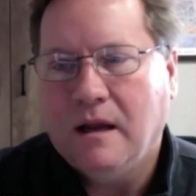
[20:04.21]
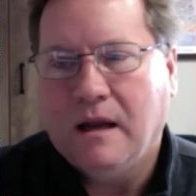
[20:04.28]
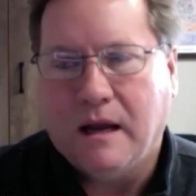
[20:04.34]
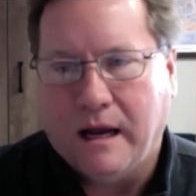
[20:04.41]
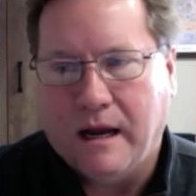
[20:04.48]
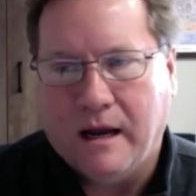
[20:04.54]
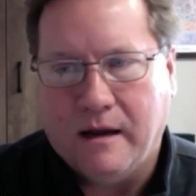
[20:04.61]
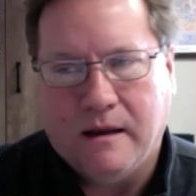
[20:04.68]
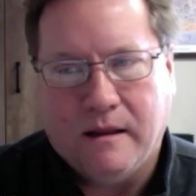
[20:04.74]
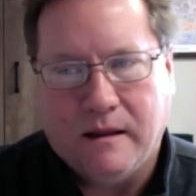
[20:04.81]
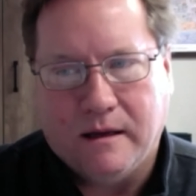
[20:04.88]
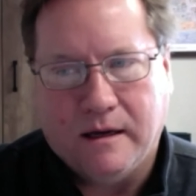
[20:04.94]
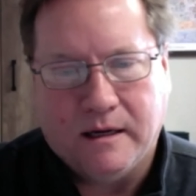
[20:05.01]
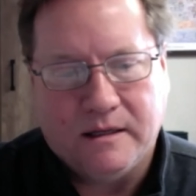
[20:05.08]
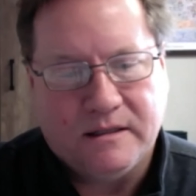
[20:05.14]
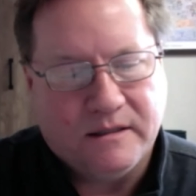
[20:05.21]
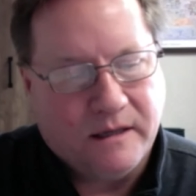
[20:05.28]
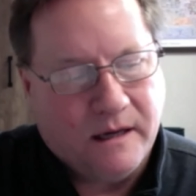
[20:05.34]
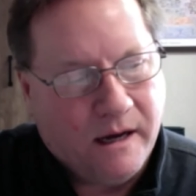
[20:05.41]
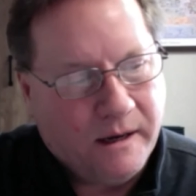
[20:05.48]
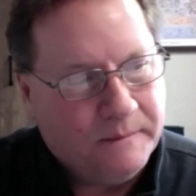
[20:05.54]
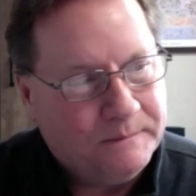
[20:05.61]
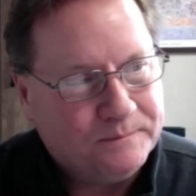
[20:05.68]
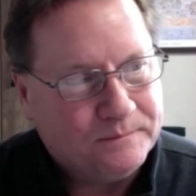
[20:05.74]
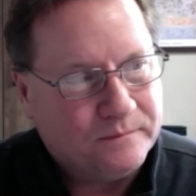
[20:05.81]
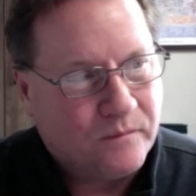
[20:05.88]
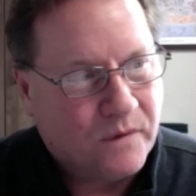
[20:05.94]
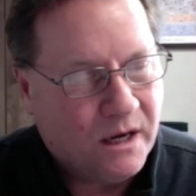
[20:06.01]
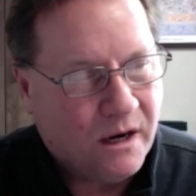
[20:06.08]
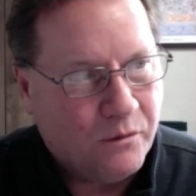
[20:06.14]
And it's,
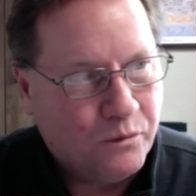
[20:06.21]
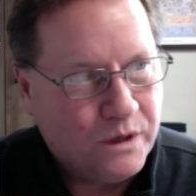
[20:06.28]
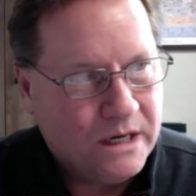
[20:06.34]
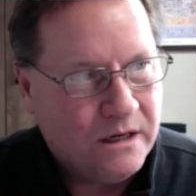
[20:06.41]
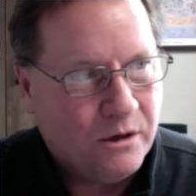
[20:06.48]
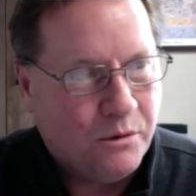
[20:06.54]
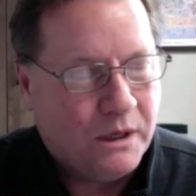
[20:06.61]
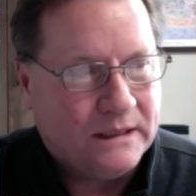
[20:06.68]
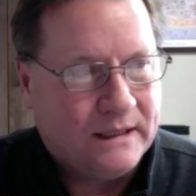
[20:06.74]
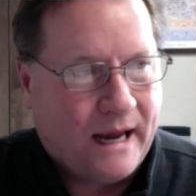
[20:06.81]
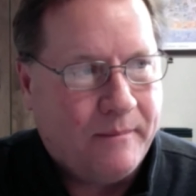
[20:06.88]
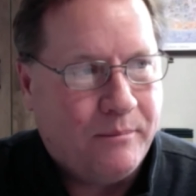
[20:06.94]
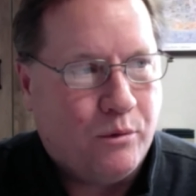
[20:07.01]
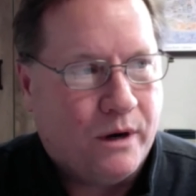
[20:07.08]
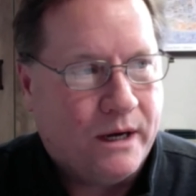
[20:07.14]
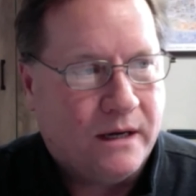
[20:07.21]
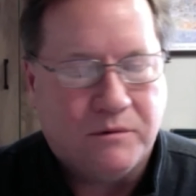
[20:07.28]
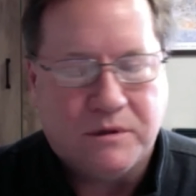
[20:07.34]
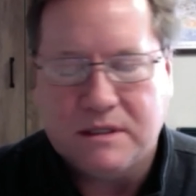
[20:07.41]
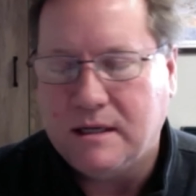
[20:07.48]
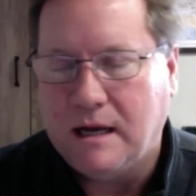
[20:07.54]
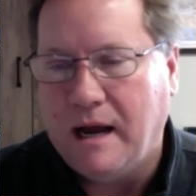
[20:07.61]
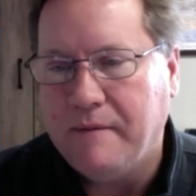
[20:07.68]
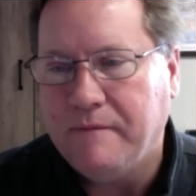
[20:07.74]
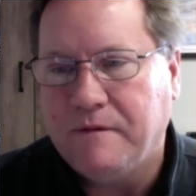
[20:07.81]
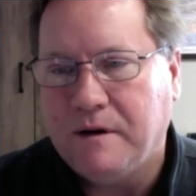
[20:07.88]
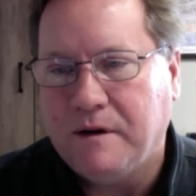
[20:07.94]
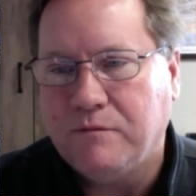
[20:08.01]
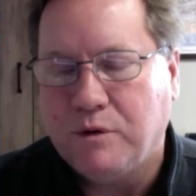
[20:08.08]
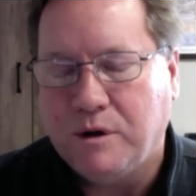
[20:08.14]
we knew at that point it was time,
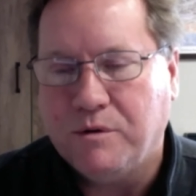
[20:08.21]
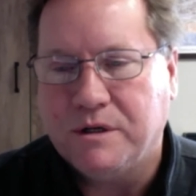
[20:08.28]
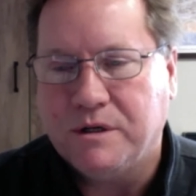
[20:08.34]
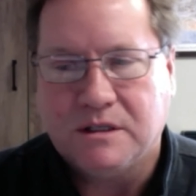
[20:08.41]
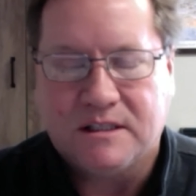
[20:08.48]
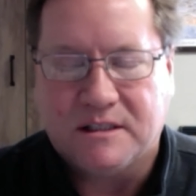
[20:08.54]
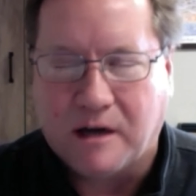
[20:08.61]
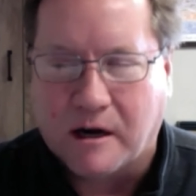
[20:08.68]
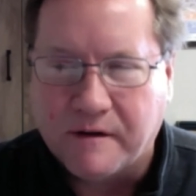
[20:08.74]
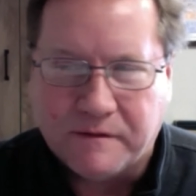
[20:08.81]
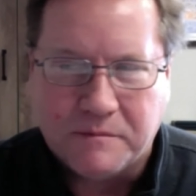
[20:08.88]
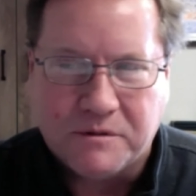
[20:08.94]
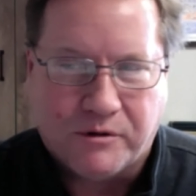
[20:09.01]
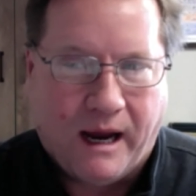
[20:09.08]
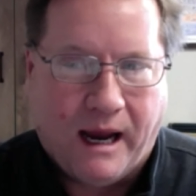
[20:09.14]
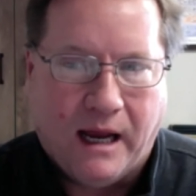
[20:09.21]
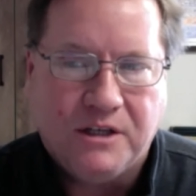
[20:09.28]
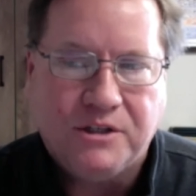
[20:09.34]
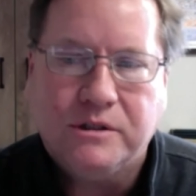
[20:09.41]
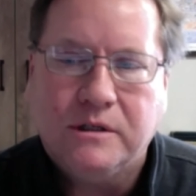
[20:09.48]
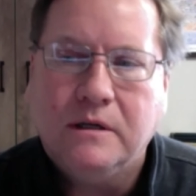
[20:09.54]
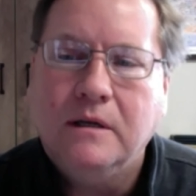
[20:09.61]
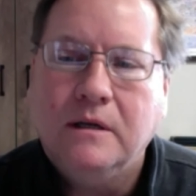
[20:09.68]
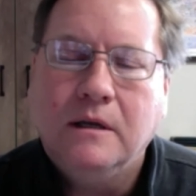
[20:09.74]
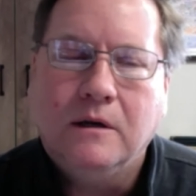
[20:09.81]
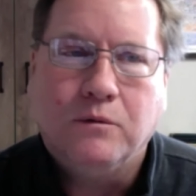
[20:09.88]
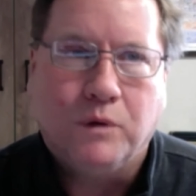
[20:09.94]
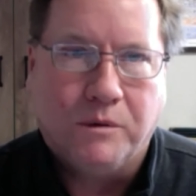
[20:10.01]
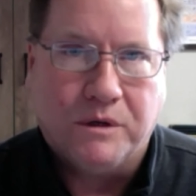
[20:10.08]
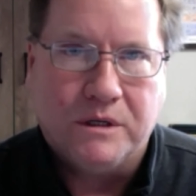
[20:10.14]
if we were to start from scratch,
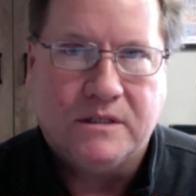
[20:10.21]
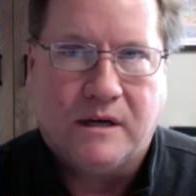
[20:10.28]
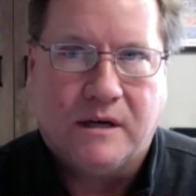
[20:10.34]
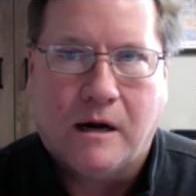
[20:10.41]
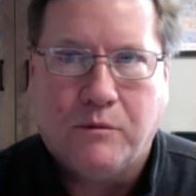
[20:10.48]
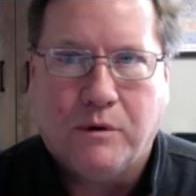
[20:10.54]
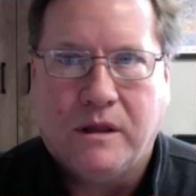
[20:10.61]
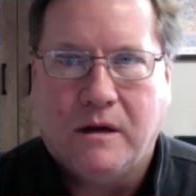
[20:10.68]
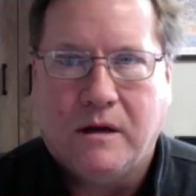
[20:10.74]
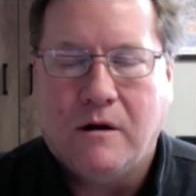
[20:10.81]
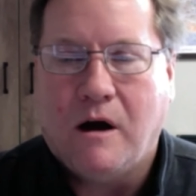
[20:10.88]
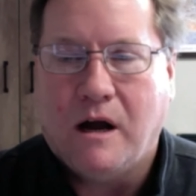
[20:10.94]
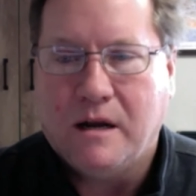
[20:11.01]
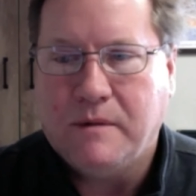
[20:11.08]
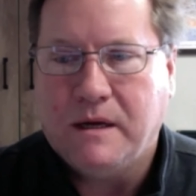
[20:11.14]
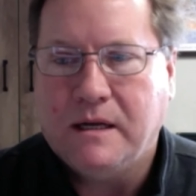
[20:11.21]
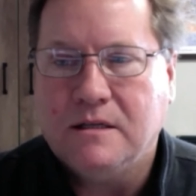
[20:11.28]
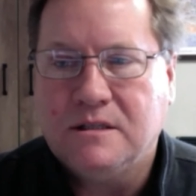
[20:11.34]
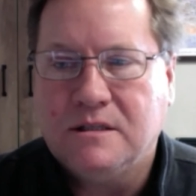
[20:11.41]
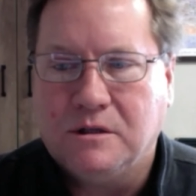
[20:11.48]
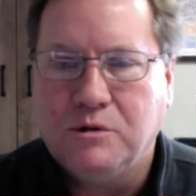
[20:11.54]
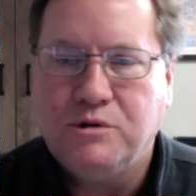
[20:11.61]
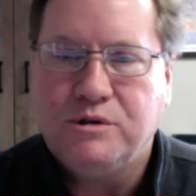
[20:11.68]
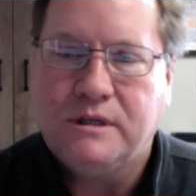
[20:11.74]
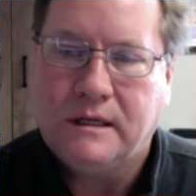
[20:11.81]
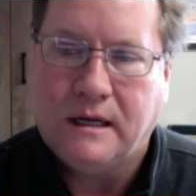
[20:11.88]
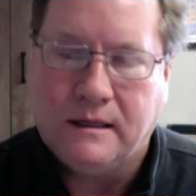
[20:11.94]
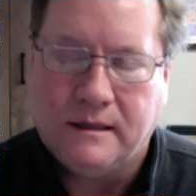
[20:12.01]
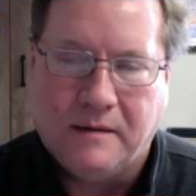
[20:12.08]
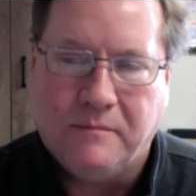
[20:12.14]
we would start with an automated solution
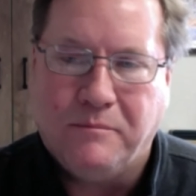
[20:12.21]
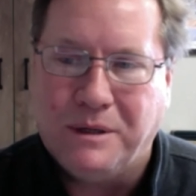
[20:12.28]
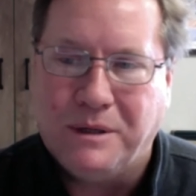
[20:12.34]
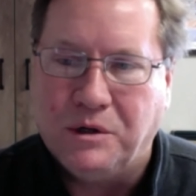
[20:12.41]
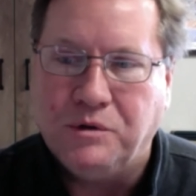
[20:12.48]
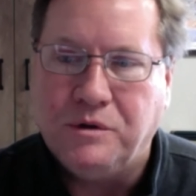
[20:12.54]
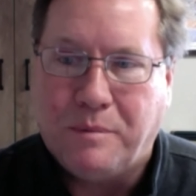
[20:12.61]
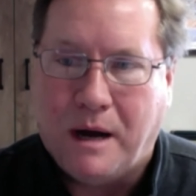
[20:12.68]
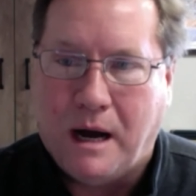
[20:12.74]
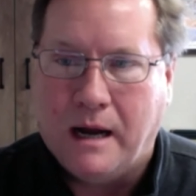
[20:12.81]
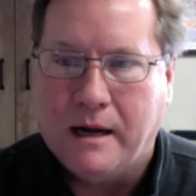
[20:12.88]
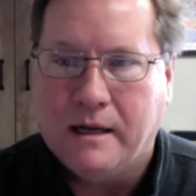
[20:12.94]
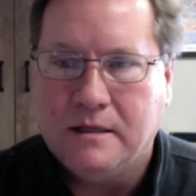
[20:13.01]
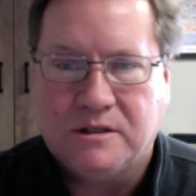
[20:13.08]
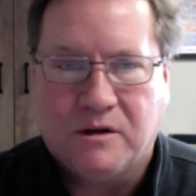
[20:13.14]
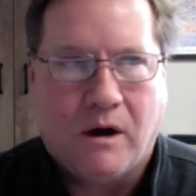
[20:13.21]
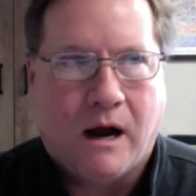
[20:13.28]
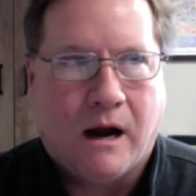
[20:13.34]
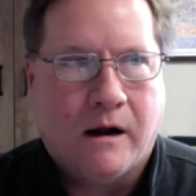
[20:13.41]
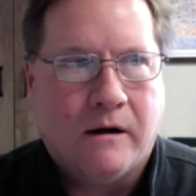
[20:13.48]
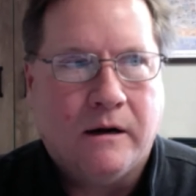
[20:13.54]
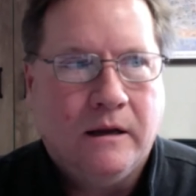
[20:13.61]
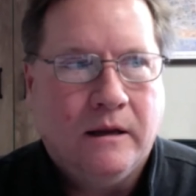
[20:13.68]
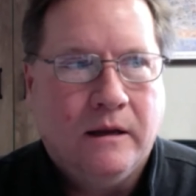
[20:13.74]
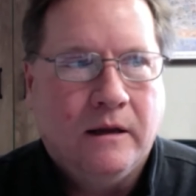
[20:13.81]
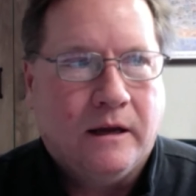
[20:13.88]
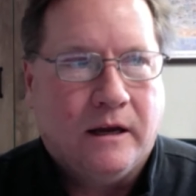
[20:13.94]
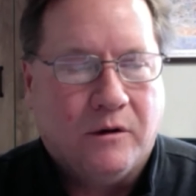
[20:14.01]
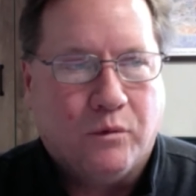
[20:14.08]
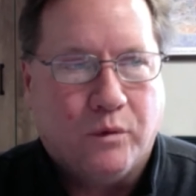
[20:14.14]
and then build upon it. So our,
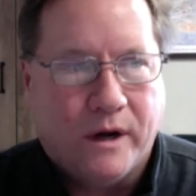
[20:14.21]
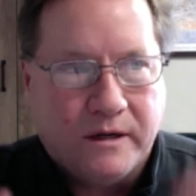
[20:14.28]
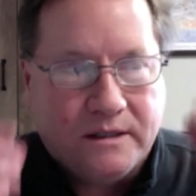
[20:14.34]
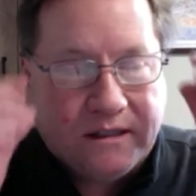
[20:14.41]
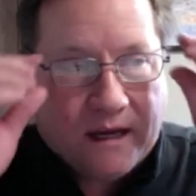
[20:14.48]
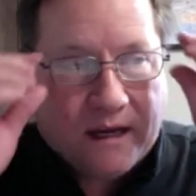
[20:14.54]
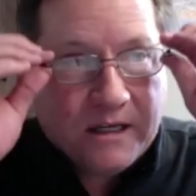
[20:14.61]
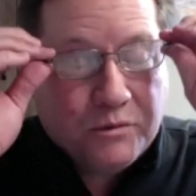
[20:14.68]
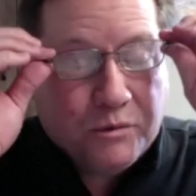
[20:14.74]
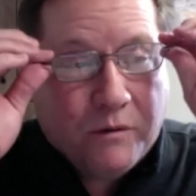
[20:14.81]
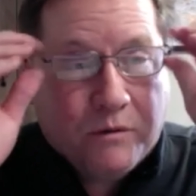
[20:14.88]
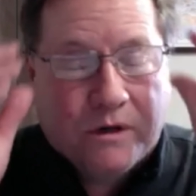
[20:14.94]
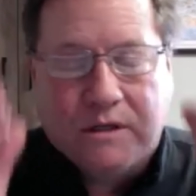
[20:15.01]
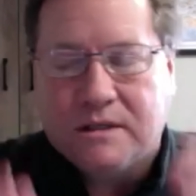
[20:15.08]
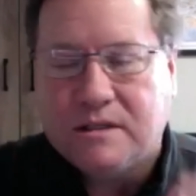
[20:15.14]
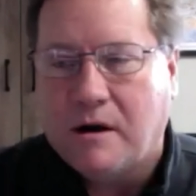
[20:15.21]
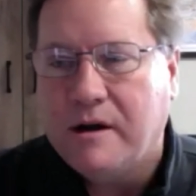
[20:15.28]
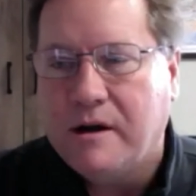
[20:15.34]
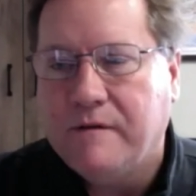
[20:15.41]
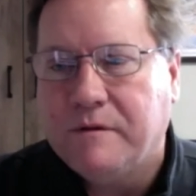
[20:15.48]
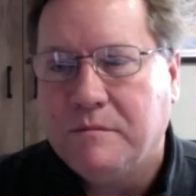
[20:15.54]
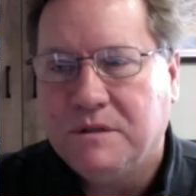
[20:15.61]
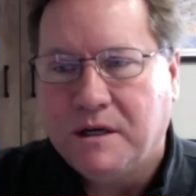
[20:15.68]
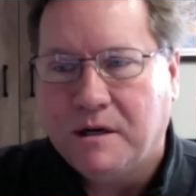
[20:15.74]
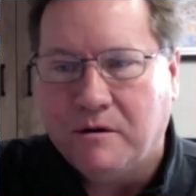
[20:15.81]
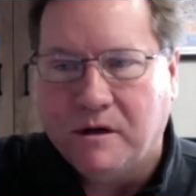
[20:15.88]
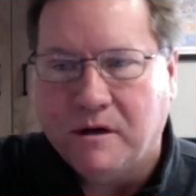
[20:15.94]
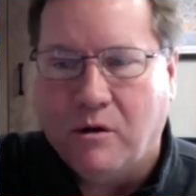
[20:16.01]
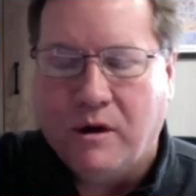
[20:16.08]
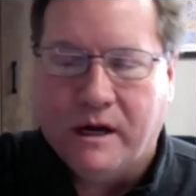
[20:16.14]
in a weird sense, we weren't starting from zero
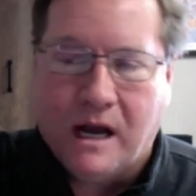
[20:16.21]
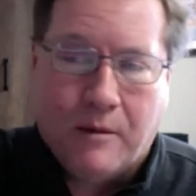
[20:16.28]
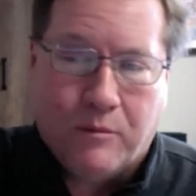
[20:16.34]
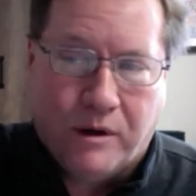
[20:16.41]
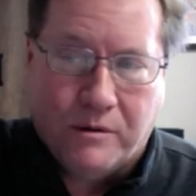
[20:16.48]
and going up.